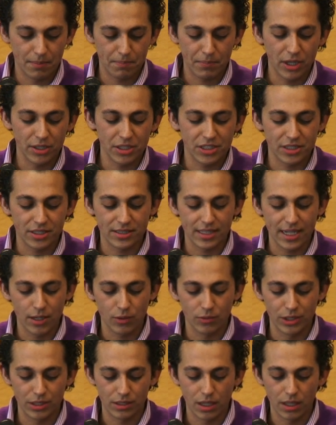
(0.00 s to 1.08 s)
punishes
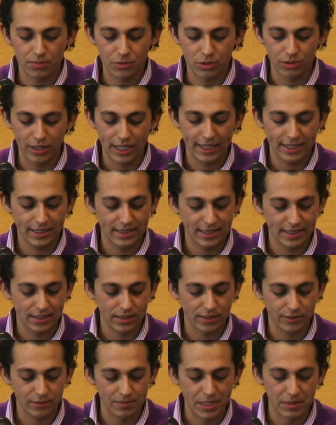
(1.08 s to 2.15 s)
that with up to 80
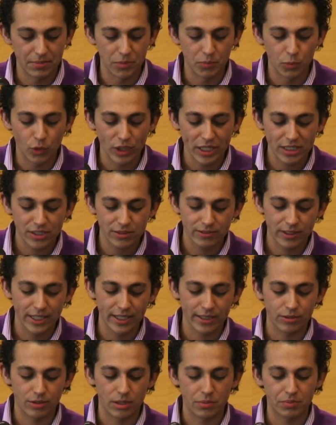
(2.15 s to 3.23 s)
days of minimum wage
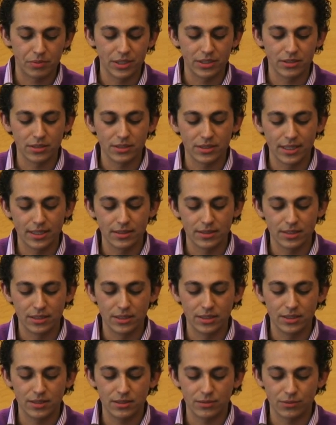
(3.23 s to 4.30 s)
fine or a prison
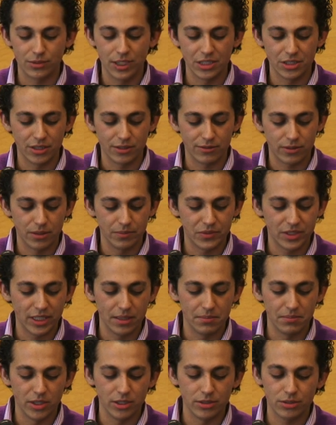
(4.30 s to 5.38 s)
sentence ranging from
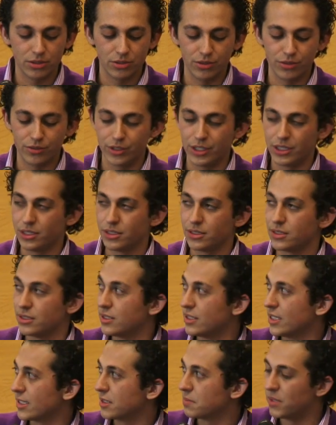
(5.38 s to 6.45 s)
10 months to 3 years and
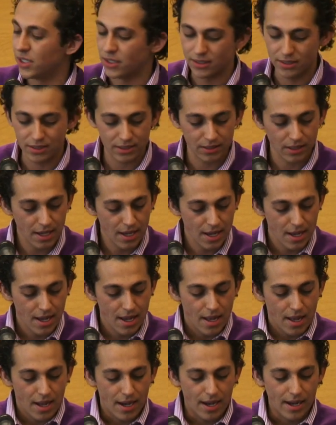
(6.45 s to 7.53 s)
6 months.
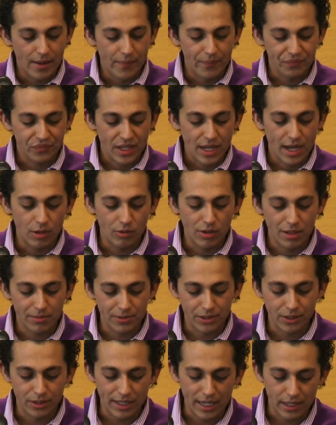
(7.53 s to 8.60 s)

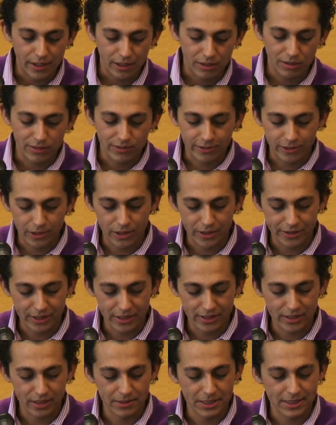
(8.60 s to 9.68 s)
However, on Article
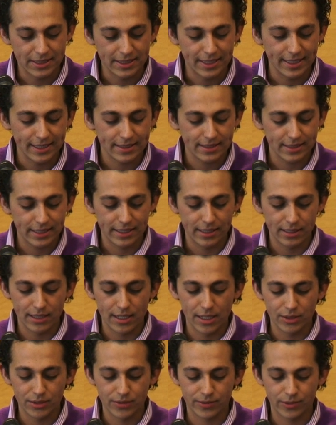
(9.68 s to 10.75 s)
478, it
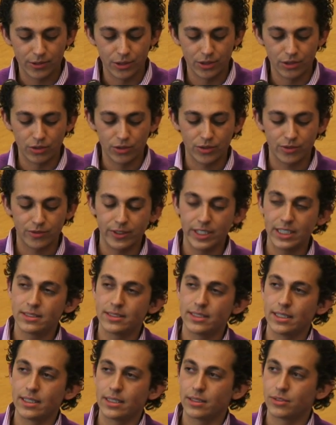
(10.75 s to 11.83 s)
allows for those
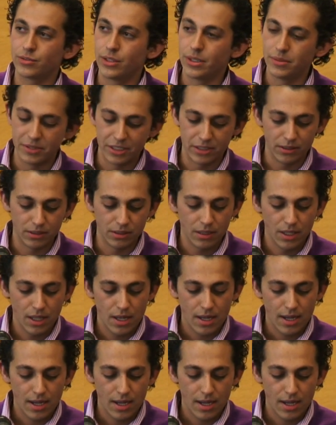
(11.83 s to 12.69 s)
facing criminal